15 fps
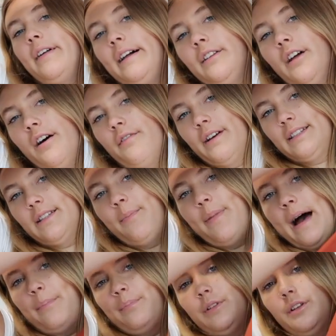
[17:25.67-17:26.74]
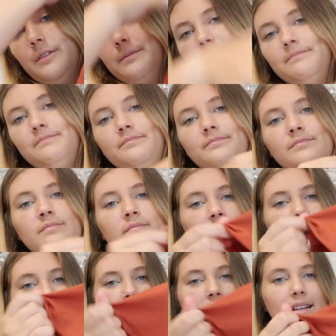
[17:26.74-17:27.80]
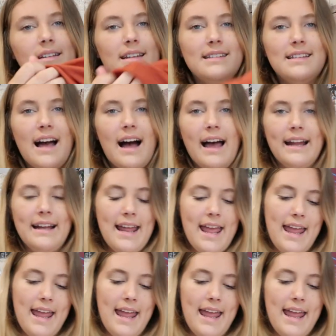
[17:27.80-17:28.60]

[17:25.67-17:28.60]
I love like the peplum design.